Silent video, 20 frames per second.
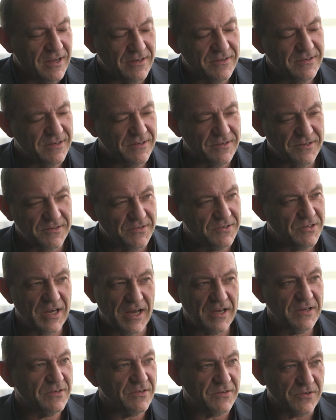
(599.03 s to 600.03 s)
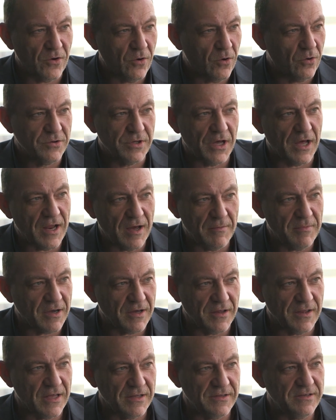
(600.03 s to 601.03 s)
It just changes the whole
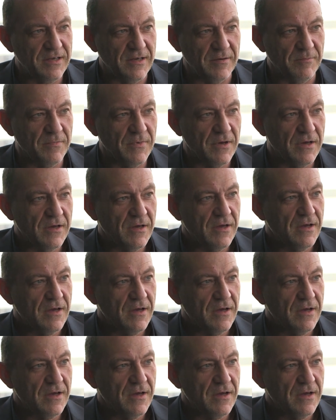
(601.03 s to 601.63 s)
dynamic of that team.